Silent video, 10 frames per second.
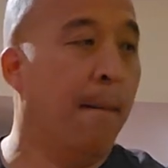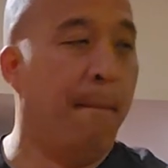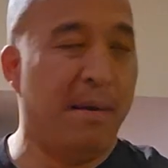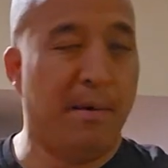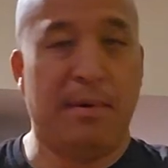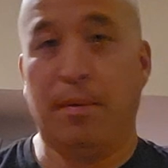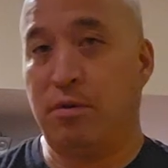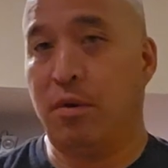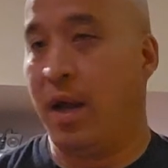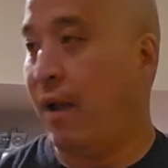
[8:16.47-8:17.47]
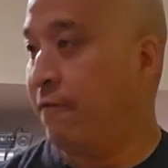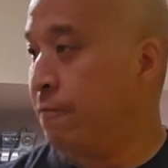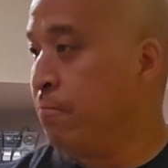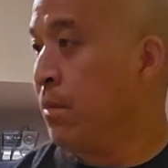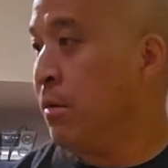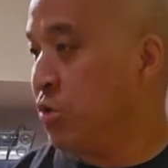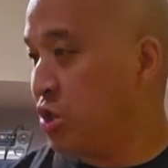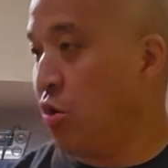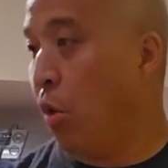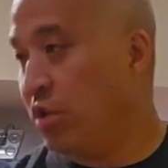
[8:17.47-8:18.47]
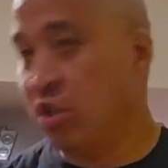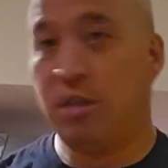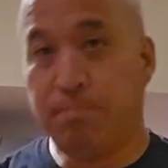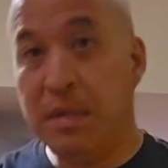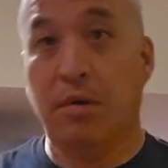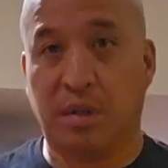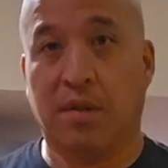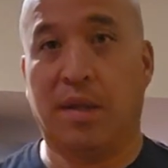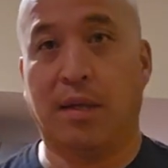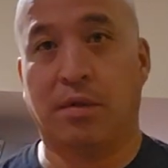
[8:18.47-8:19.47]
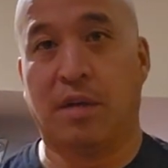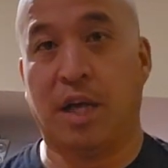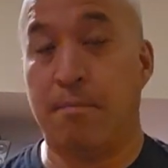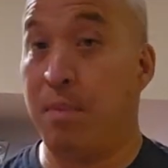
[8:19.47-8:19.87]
maybe people don't have swords and spears and things, okay?